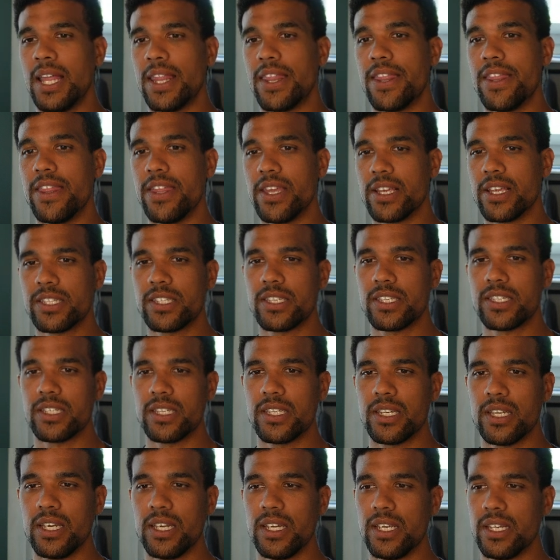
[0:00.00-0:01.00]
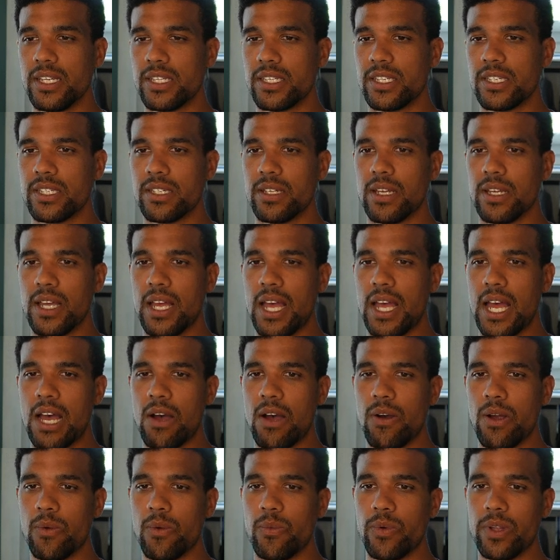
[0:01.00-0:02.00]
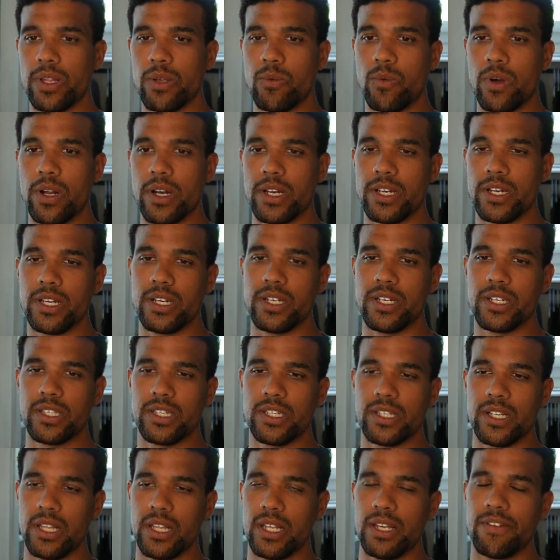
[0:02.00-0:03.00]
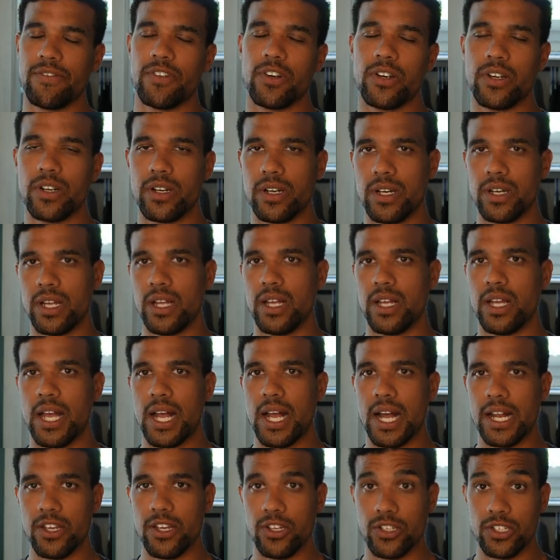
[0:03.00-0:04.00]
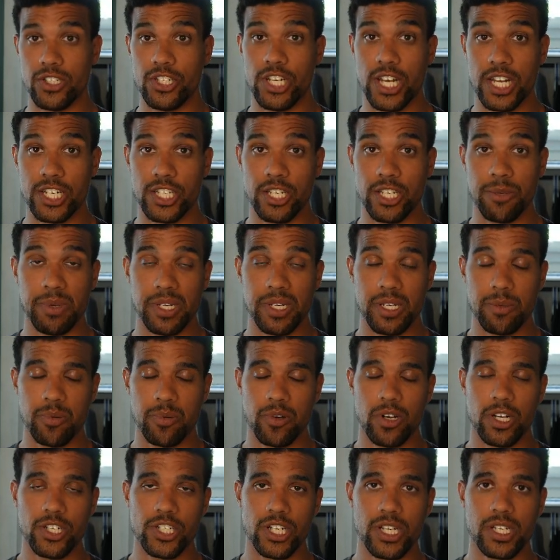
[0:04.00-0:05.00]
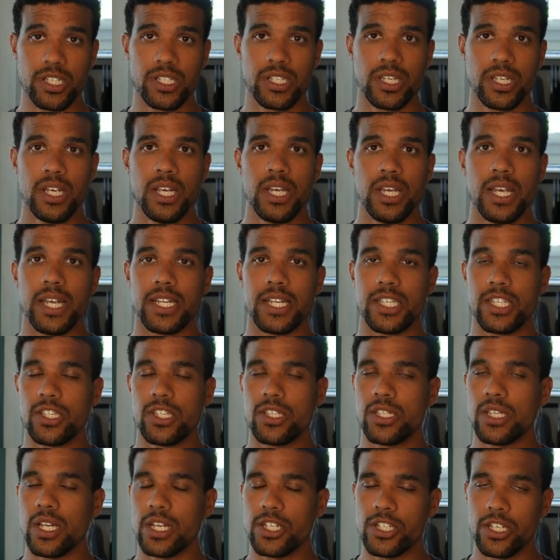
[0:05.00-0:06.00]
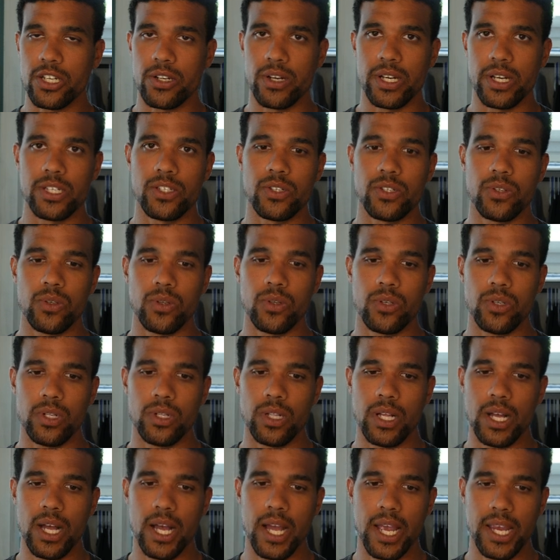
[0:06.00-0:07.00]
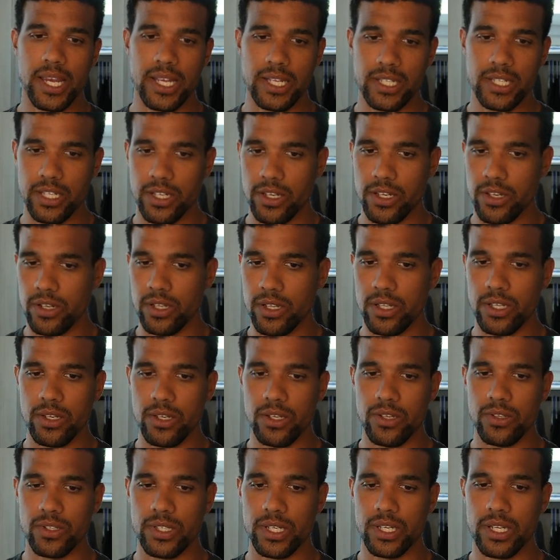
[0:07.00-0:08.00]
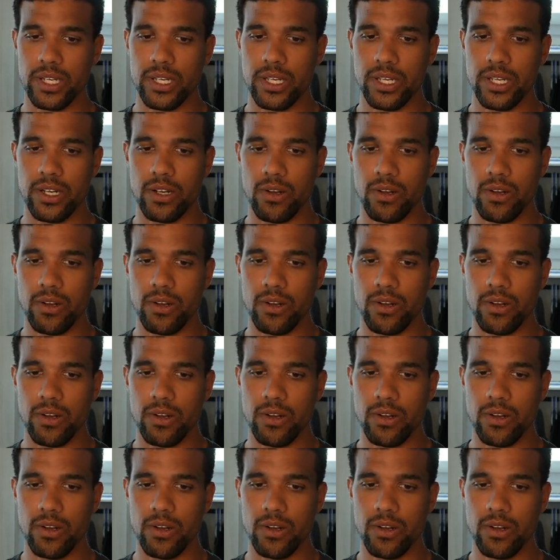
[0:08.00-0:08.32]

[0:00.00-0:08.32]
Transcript: this is how I really wanted to just deliver how to use ChatGPT Projects. It's such a great tool. I continue to use it.